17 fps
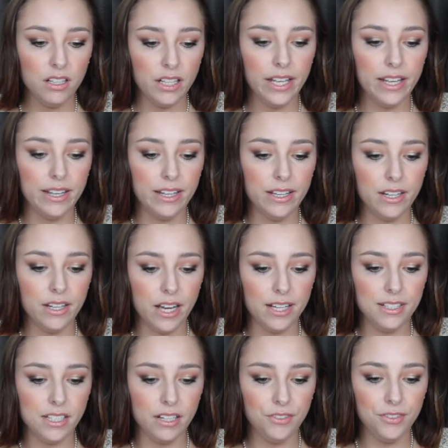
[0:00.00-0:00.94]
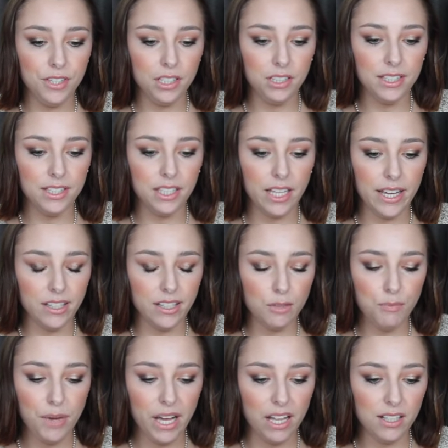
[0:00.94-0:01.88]
And I definitely like
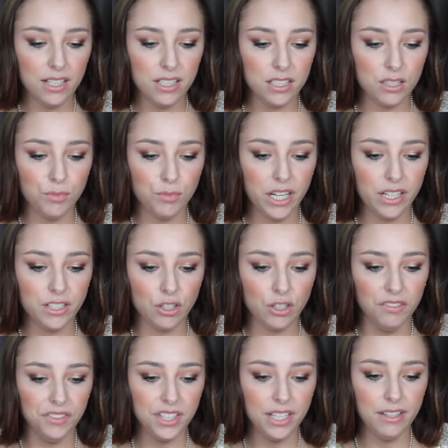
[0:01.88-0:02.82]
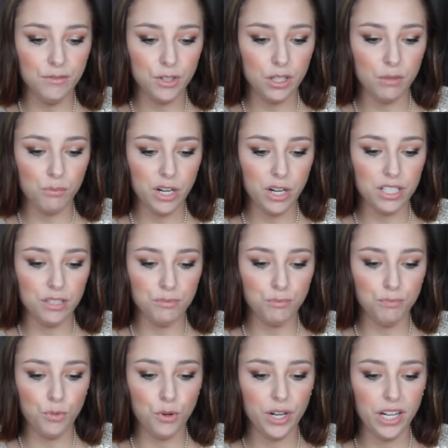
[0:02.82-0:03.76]
the palettes, but I don't think for the price
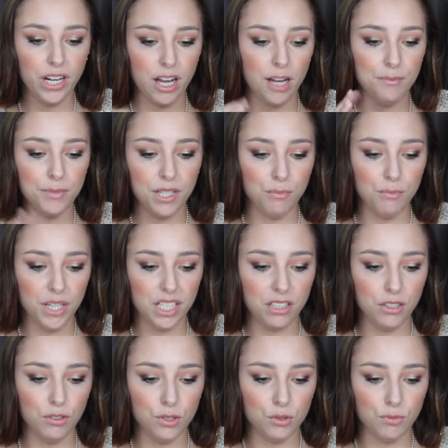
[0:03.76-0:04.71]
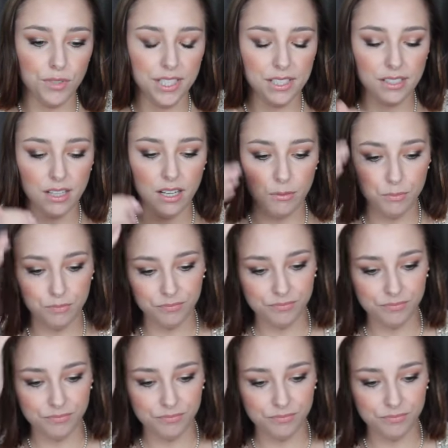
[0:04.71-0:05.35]
point I'm going to pick those ones up.